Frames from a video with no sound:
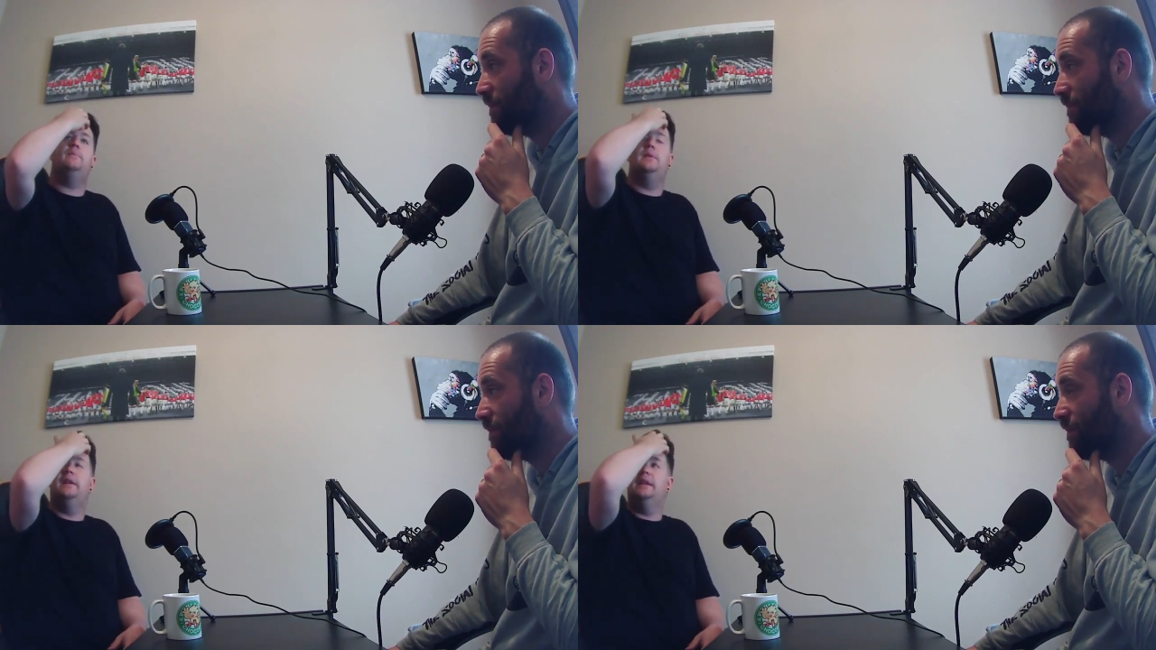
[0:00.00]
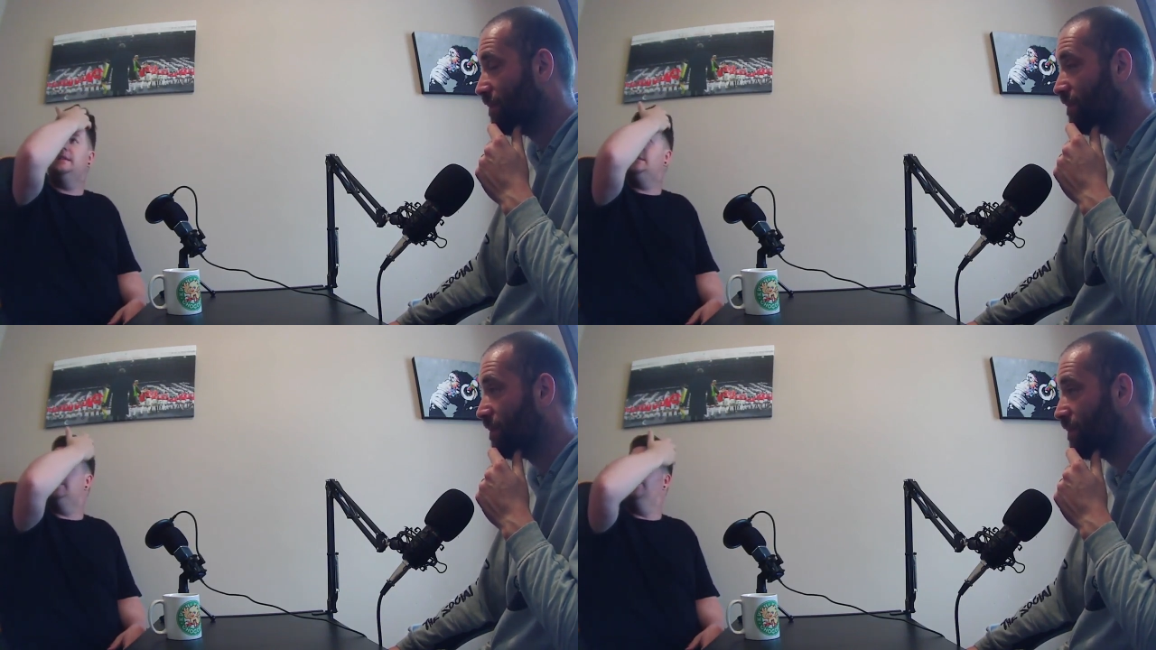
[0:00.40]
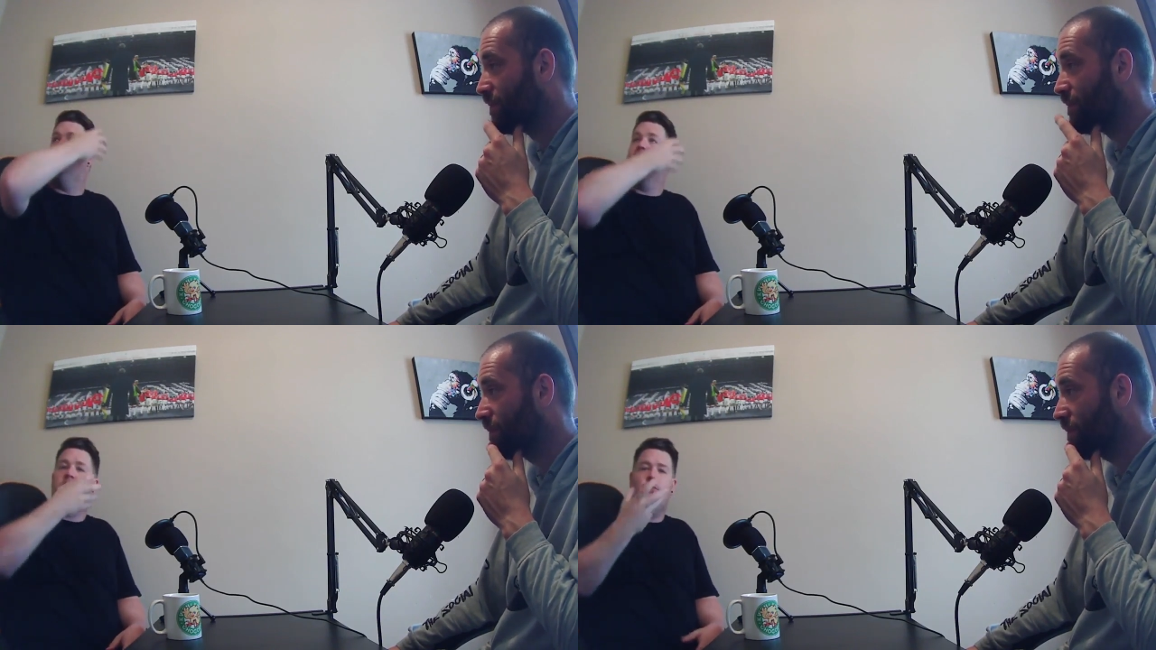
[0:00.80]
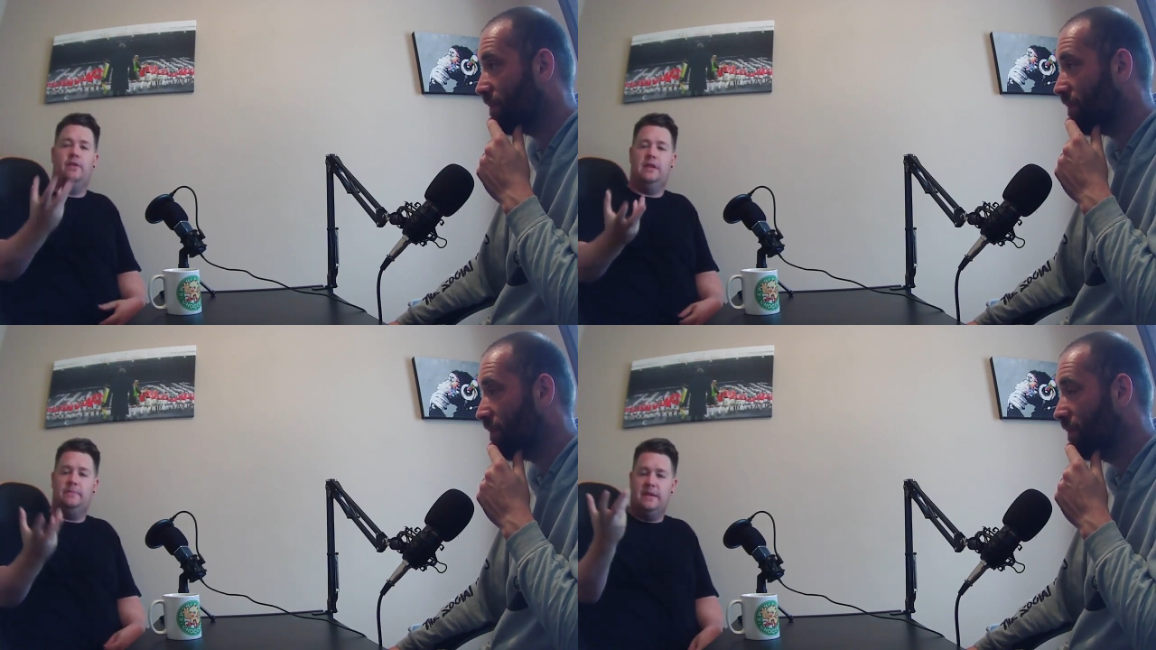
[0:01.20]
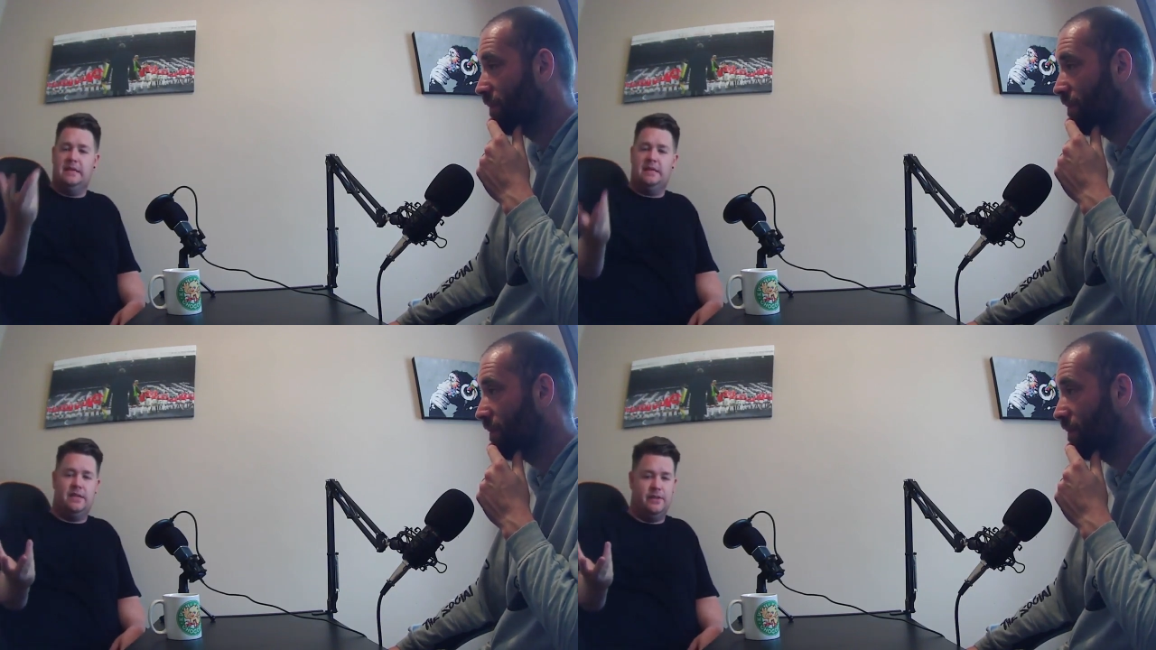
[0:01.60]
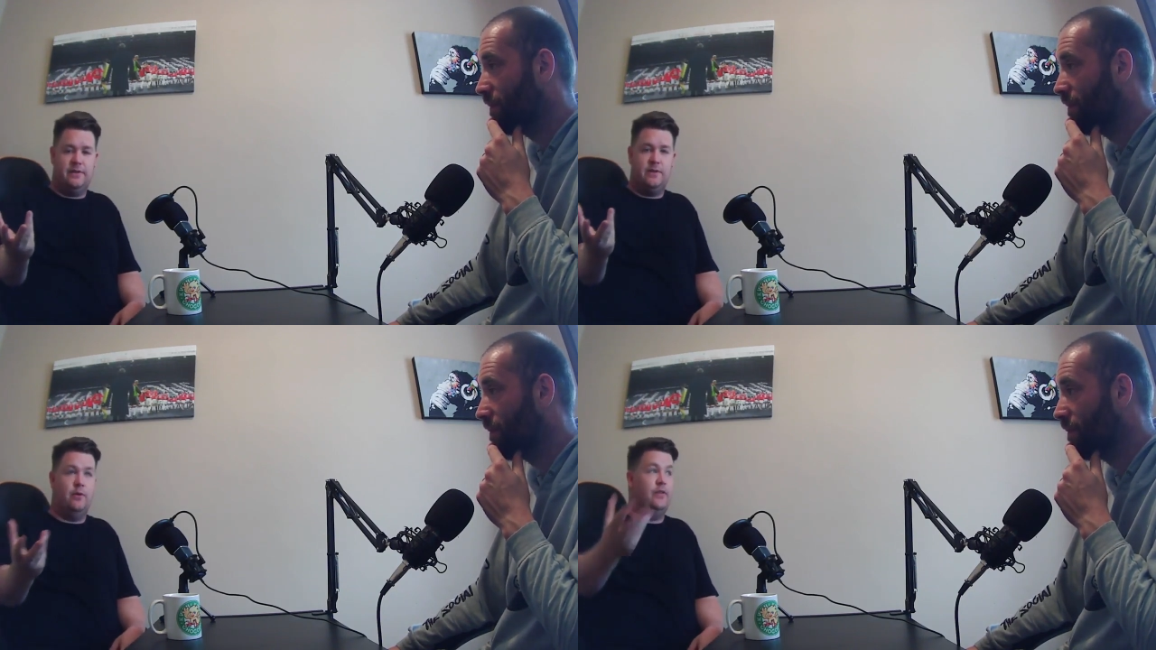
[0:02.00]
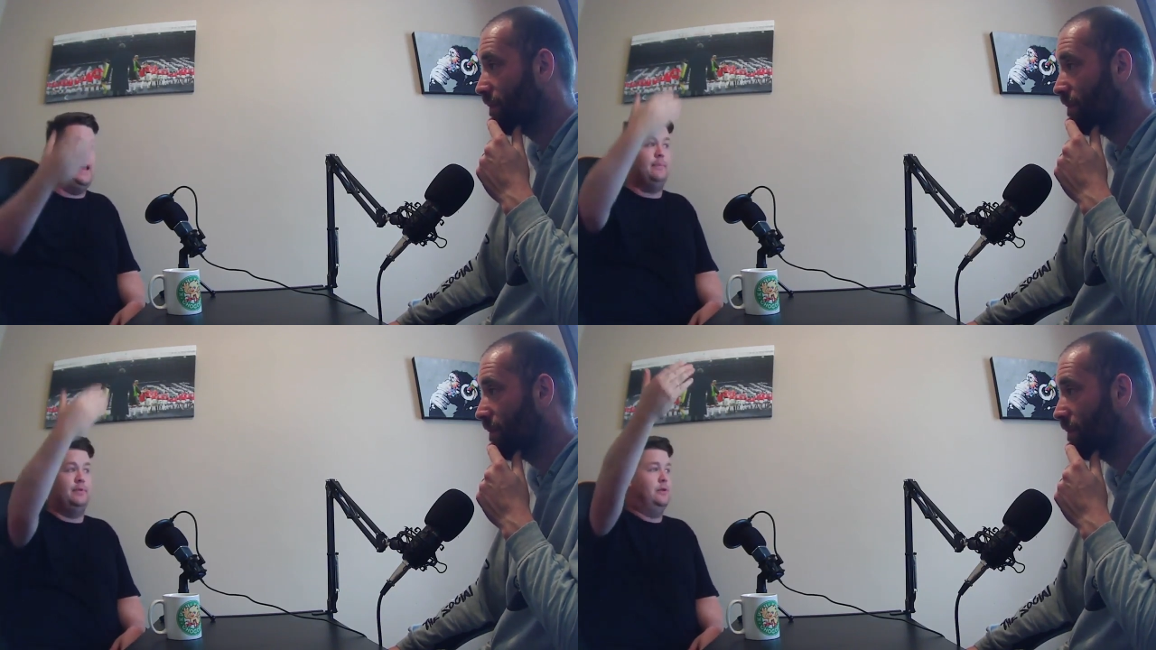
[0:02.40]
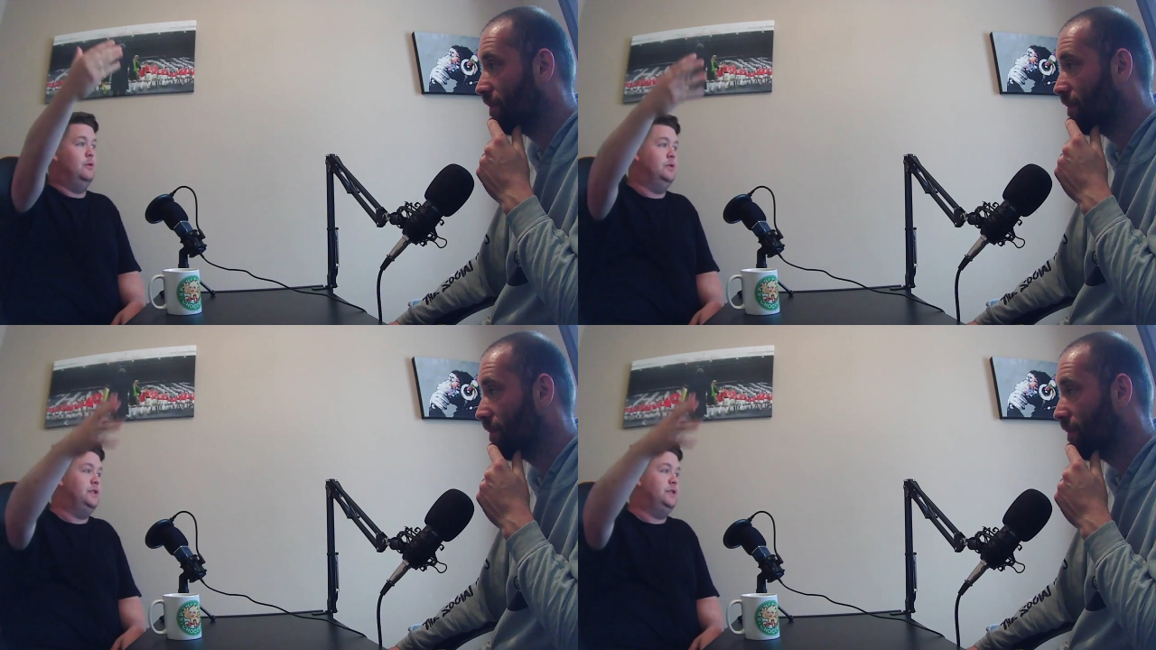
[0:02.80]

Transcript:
Speaker 1: But then it's still you've still got these businesses, you've still got the Apton halls,